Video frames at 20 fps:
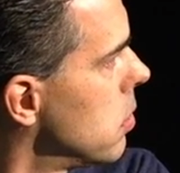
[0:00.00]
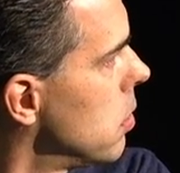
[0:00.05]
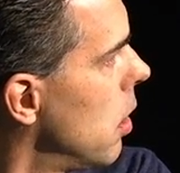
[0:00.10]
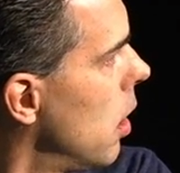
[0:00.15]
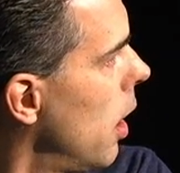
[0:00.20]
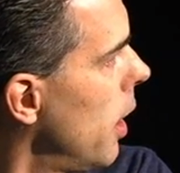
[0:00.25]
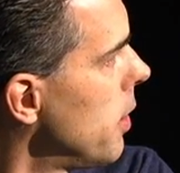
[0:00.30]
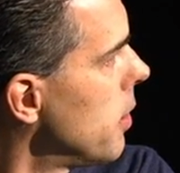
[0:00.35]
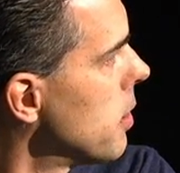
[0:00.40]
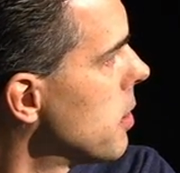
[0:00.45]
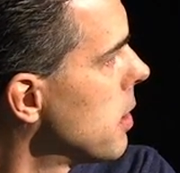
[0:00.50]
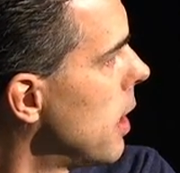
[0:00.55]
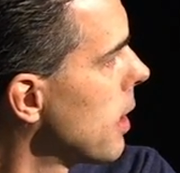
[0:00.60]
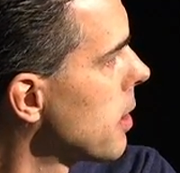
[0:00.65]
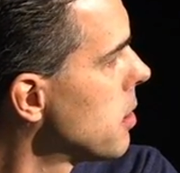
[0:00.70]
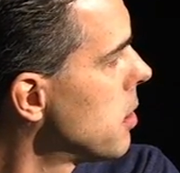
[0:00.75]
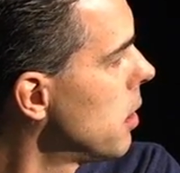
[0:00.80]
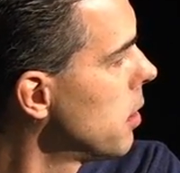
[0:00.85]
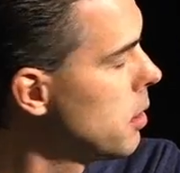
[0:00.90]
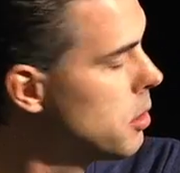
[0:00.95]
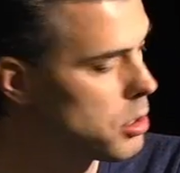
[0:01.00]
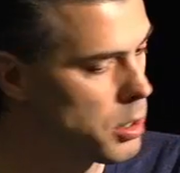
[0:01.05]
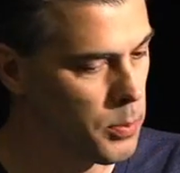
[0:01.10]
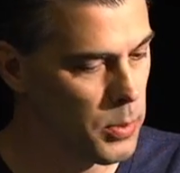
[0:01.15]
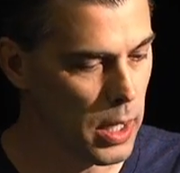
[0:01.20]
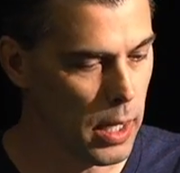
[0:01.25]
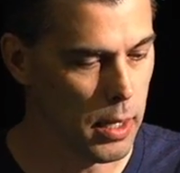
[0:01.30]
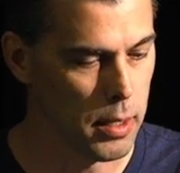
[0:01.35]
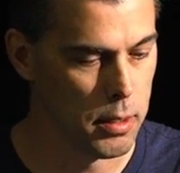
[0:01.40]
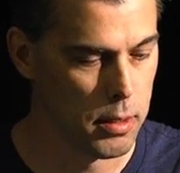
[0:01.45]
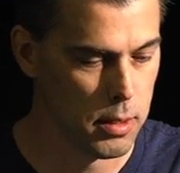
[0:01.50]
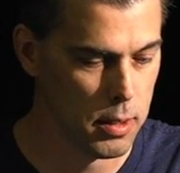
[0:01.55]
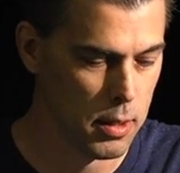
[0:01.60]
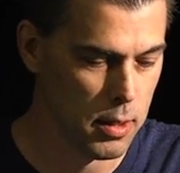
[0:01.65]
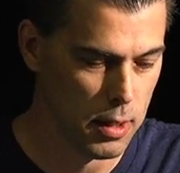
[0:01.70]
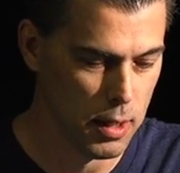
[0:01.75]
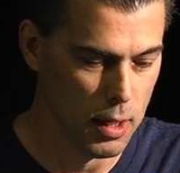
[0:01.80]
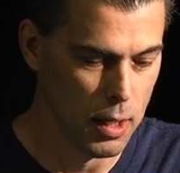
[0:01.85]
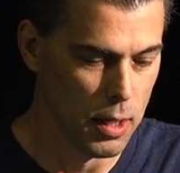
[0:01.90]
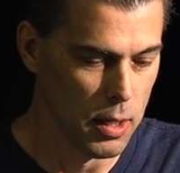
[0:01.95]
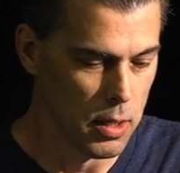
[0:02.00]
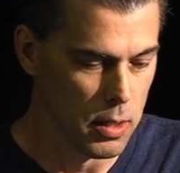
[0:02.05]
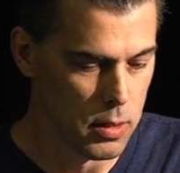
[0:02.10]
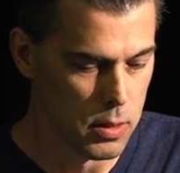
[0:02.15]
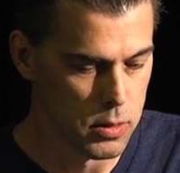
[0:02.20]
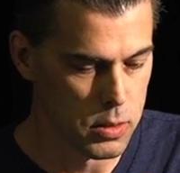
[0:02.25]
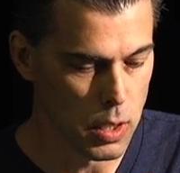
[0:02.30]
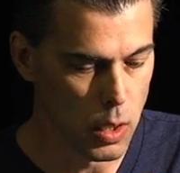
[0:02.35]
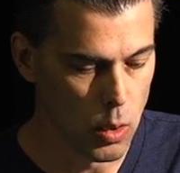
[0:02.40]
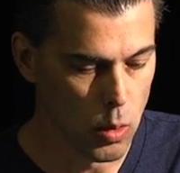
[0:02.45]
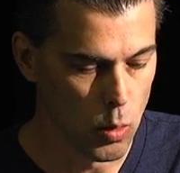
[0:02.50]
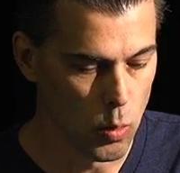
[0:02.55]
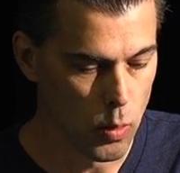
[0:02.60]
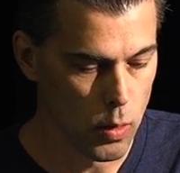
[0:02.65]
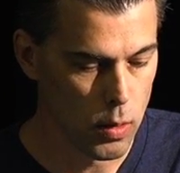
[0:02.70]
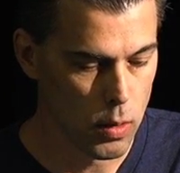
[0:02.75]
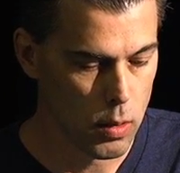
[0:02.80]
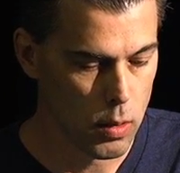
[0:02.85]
I just accidentally jumped ahead. So